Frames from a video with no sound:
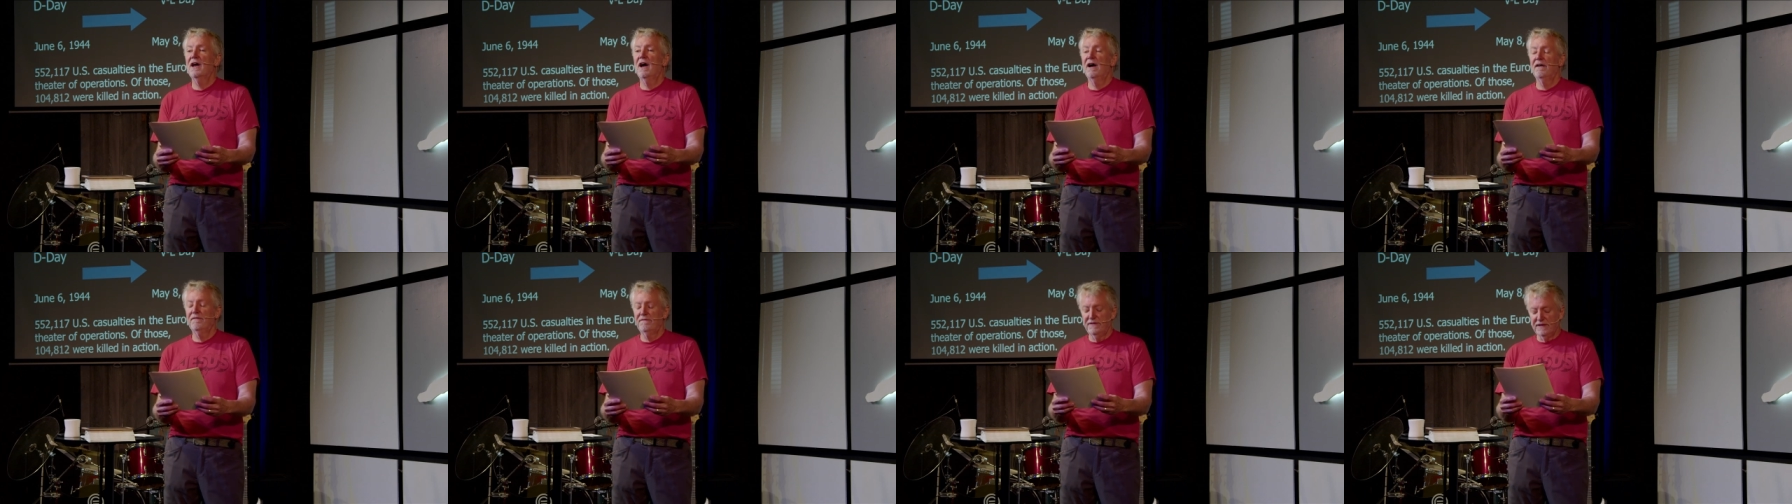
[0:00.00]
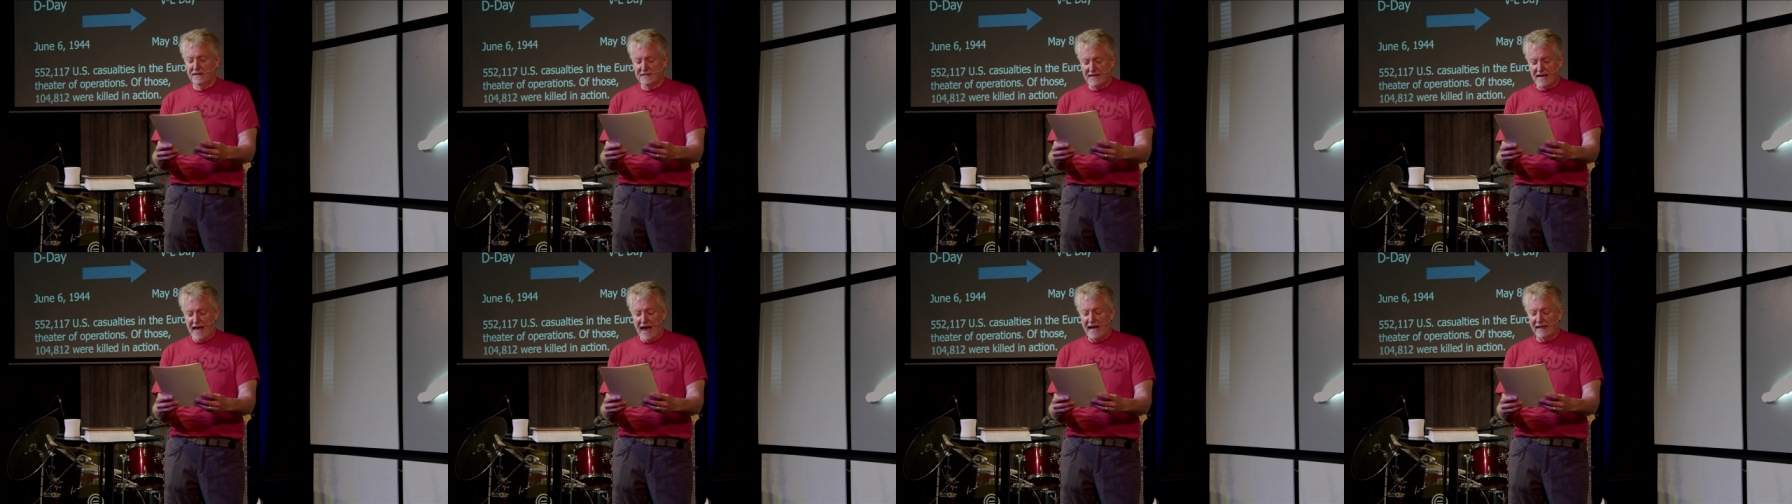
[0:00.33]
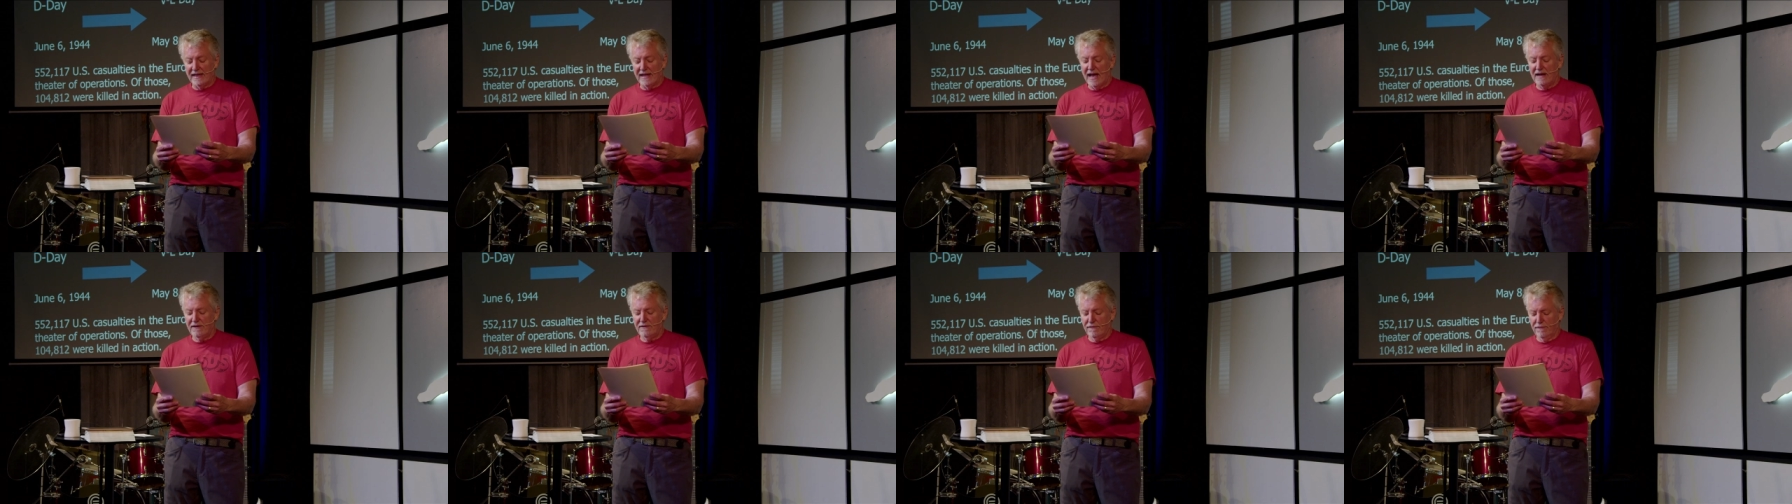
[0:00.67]
of this
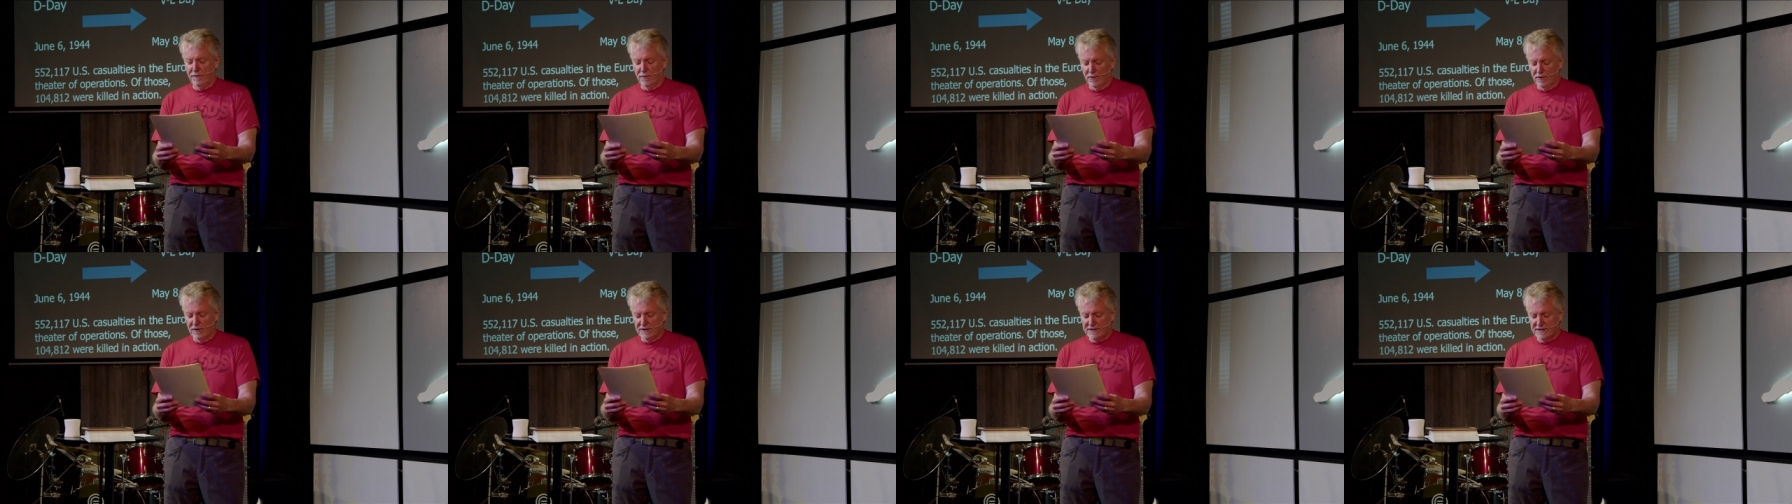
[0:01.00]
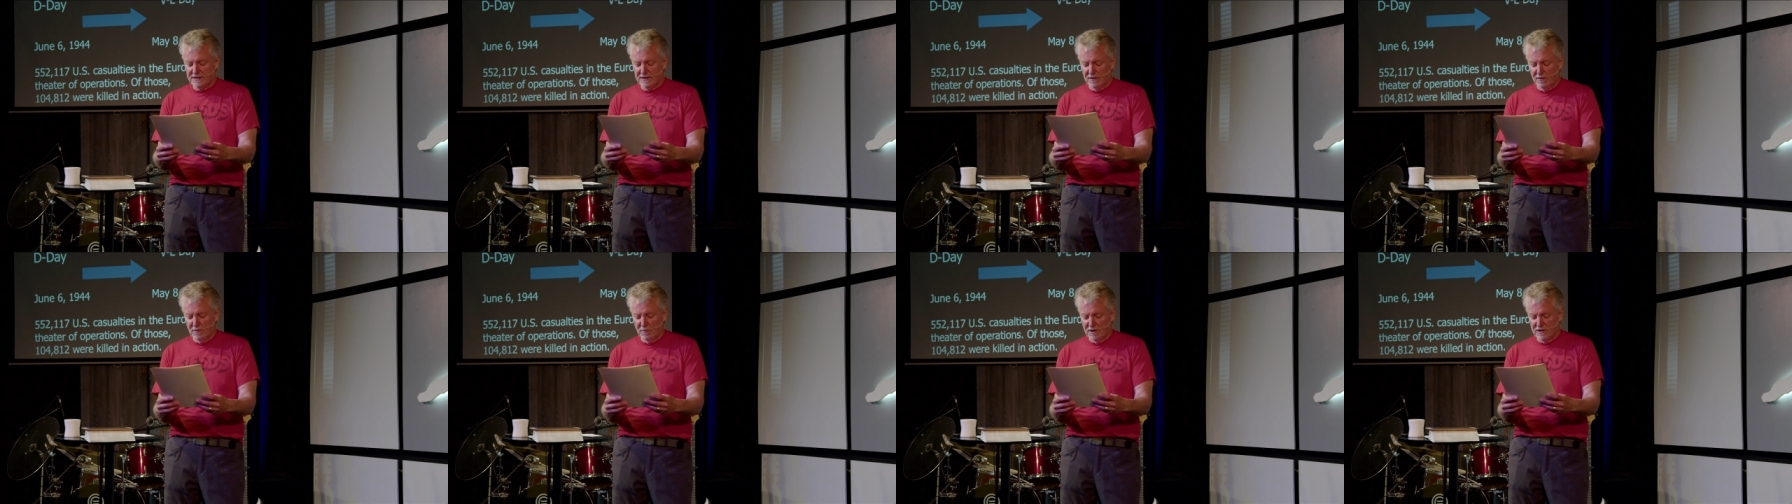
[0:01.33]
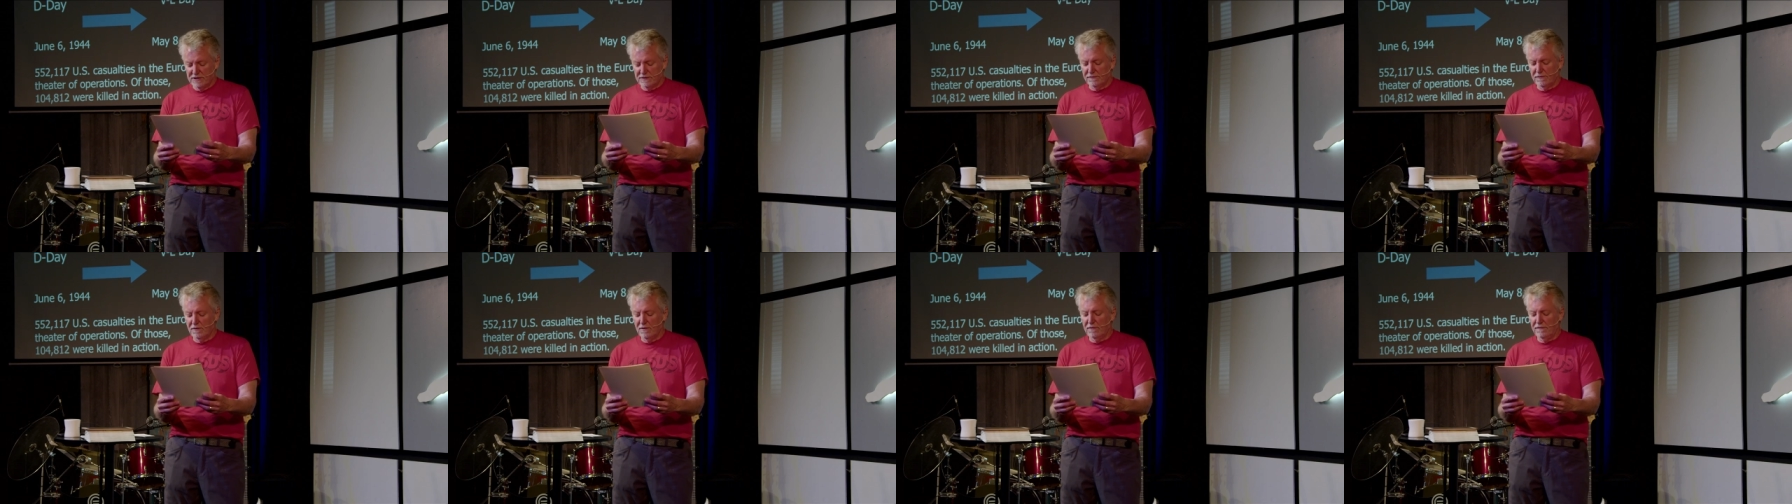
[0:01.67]
Allied force
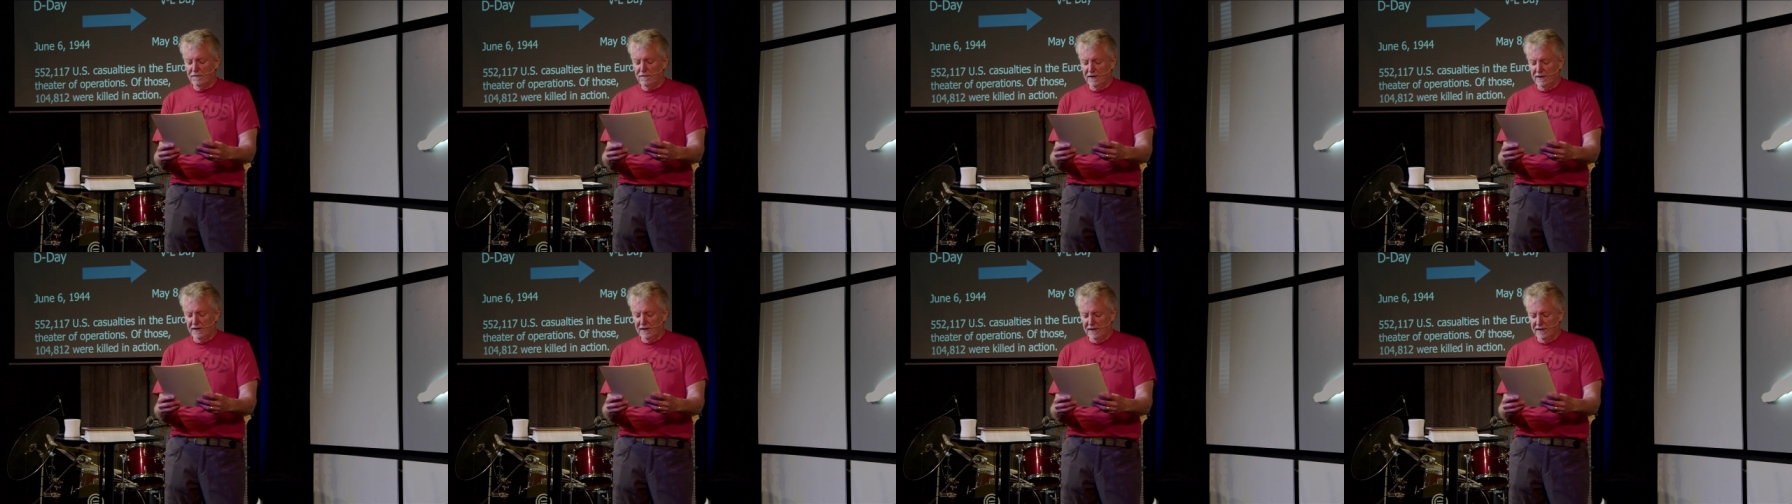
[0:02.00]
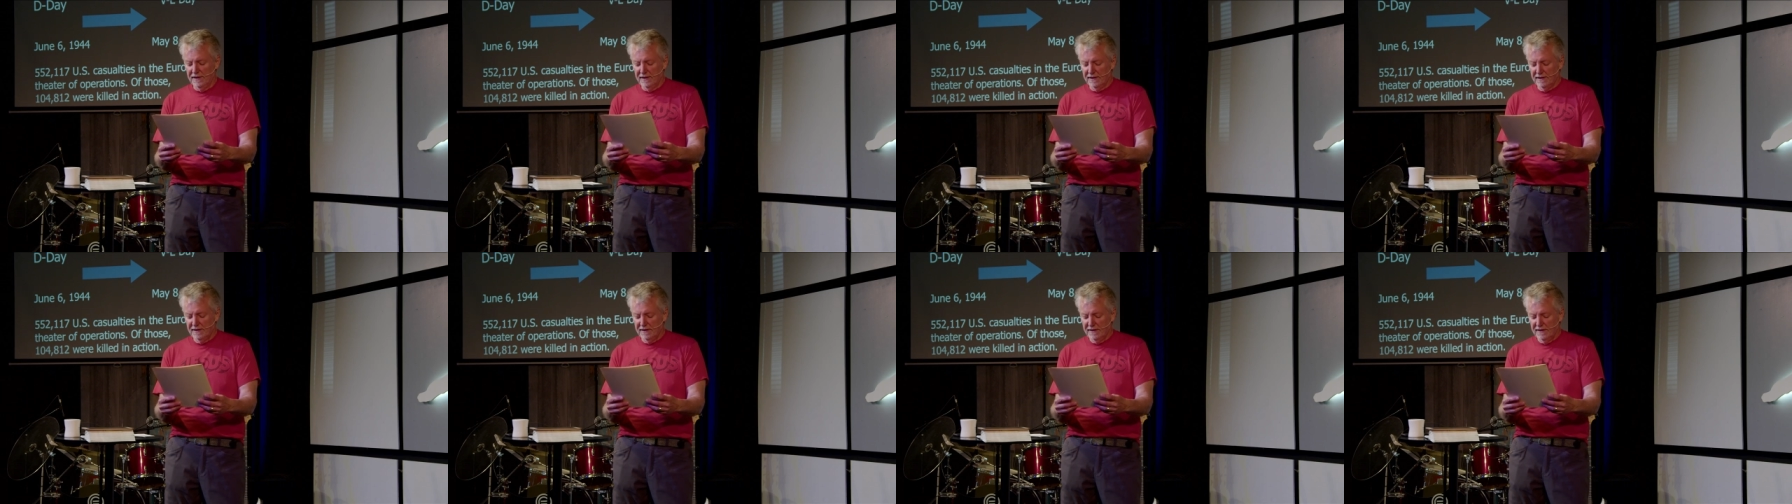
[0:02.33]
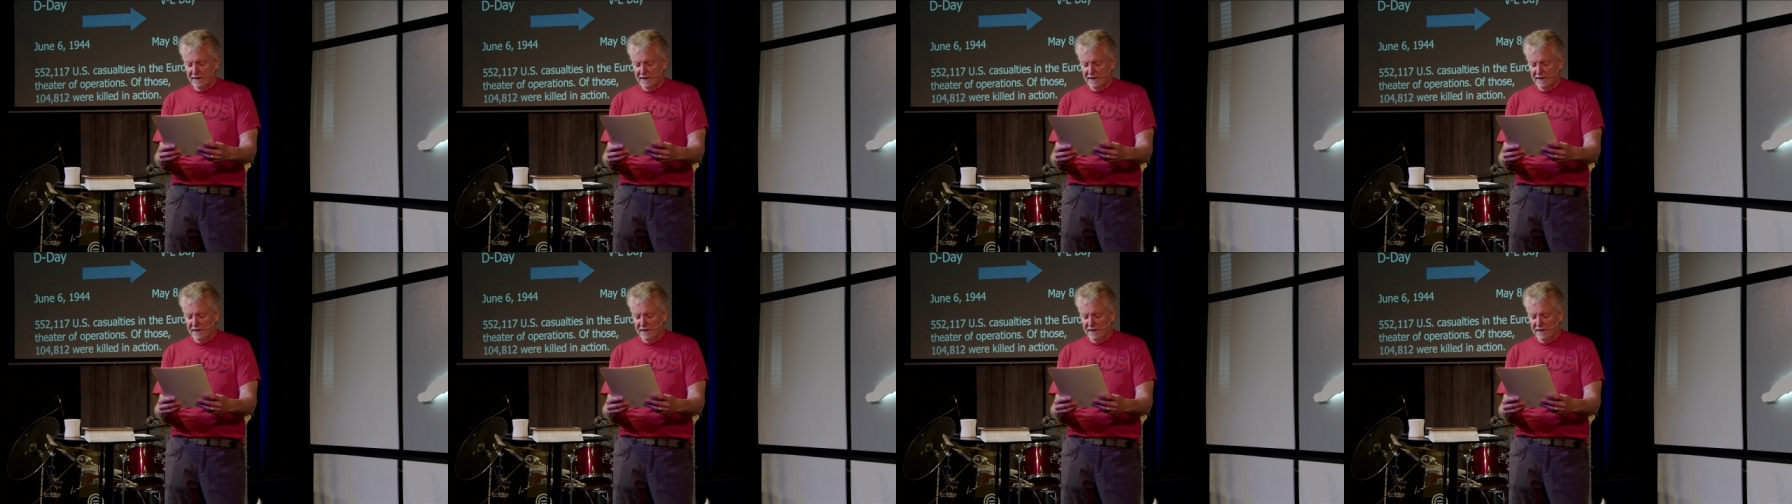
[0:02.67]
was fulfilled